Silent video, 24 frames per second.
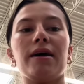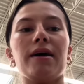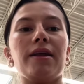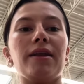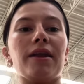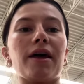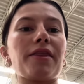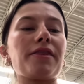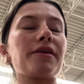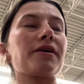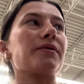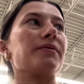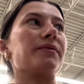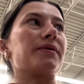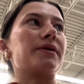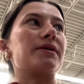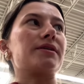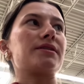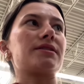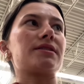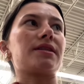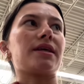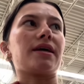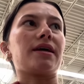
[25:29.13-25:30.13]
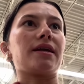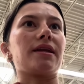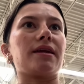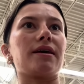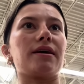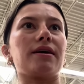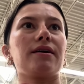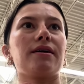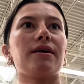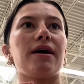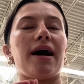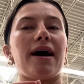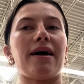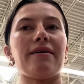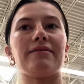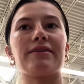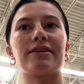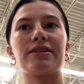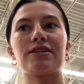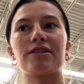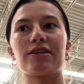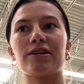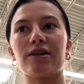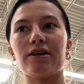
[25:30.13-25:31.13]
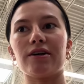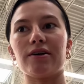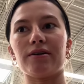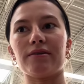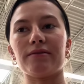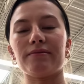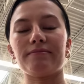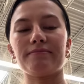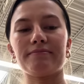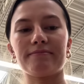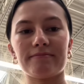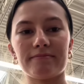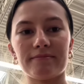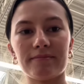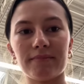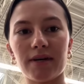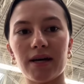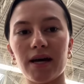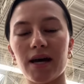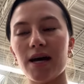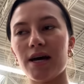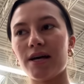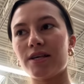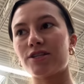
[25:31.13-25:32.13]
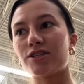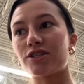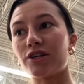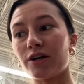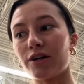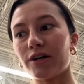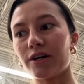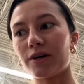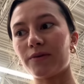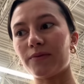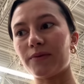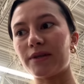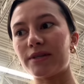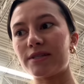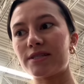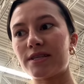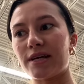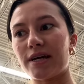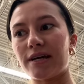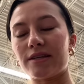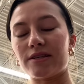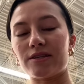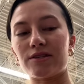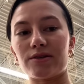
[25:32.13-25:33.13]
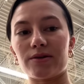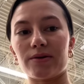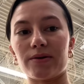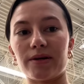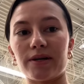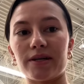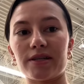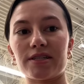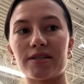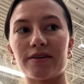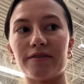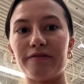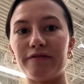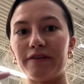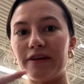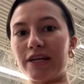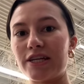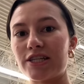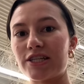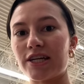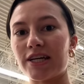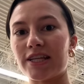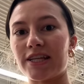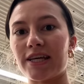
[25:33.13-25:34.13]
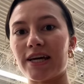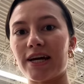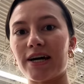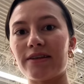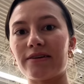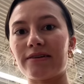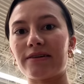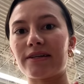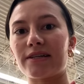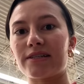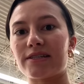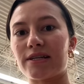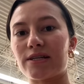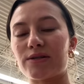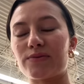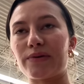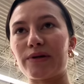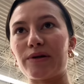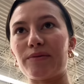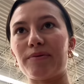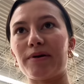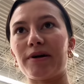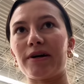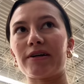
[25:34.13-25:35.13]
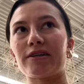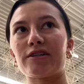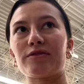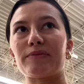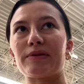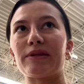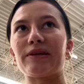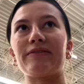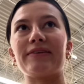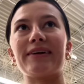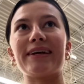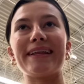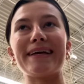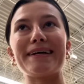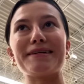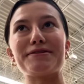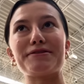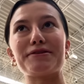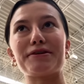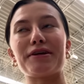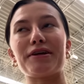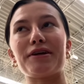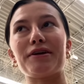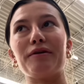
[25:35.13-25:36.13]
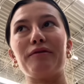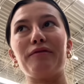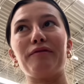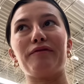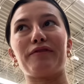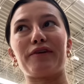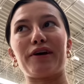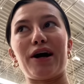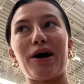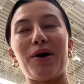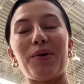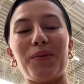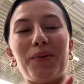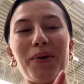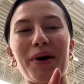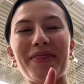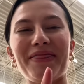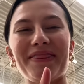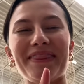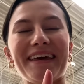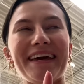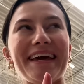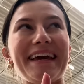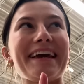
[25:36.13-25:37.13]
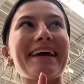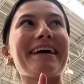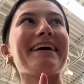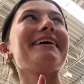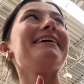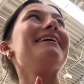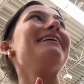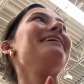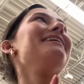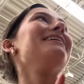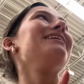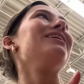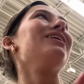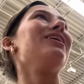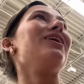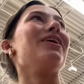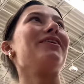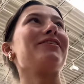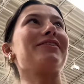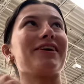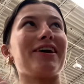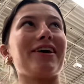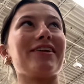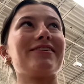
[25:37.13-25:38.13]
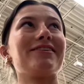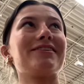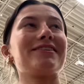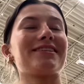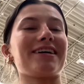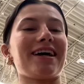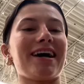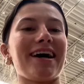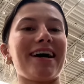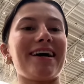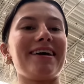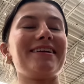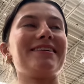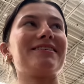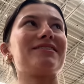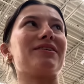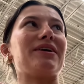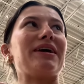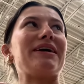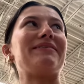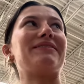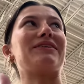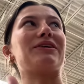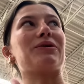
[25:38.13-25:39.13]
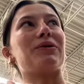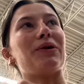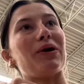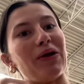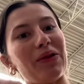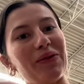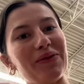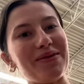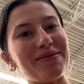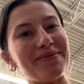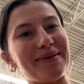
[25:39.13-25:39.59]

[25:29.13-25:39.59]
Nothing worse than having to go starting on one side of the store to finish at the other because that's where you parked, but then realizing you forgot one thing on the other side, so having to go all the way